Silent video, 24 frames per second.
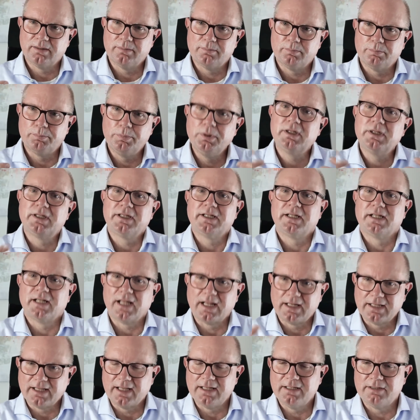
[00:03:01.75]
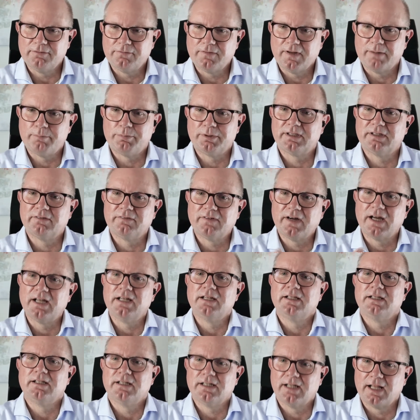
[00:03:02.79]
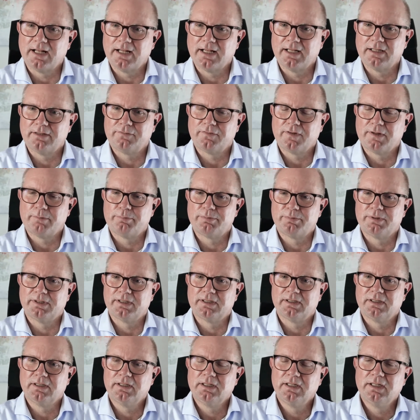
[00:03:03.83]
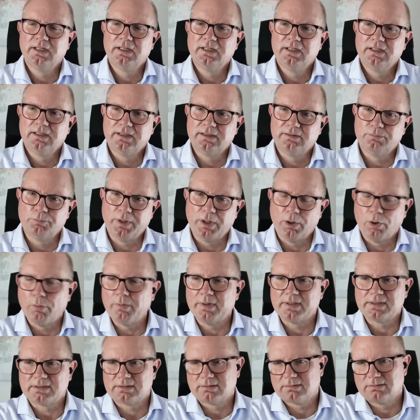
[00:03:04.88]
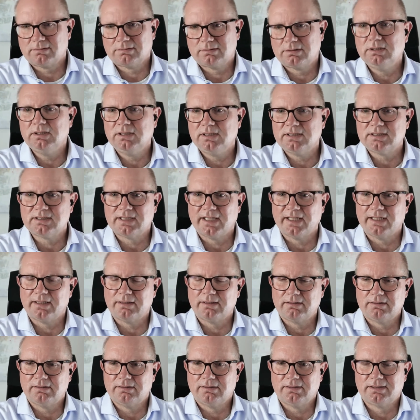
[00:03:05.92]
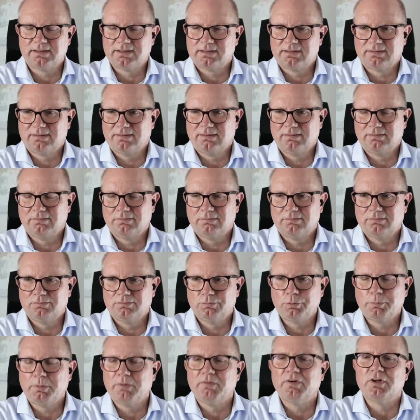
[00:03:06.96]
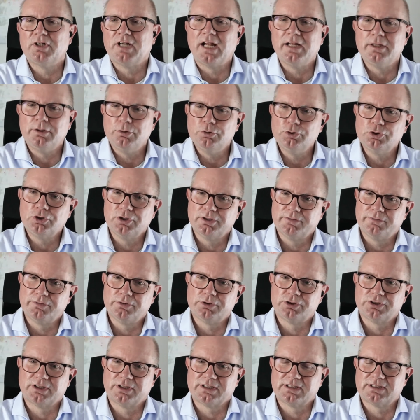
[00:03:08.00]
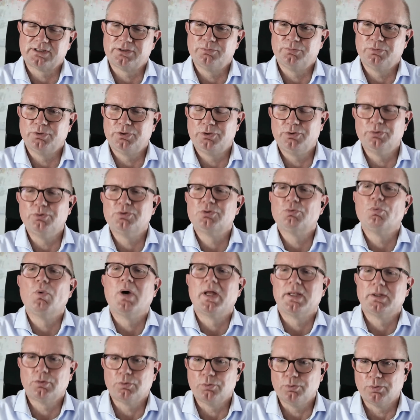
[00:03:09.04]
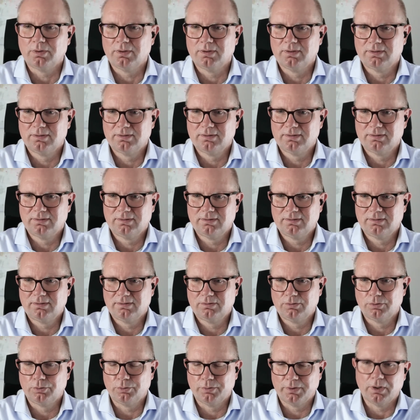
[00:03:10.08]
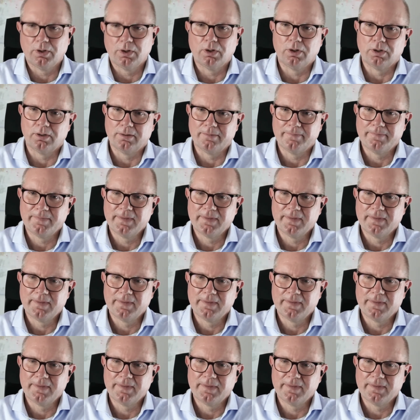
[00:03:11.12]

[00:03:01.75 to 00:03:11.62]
building an identity fabric, defining an identity fabric, we always clearly state it would be very unusual if you just would use one tool to do it all.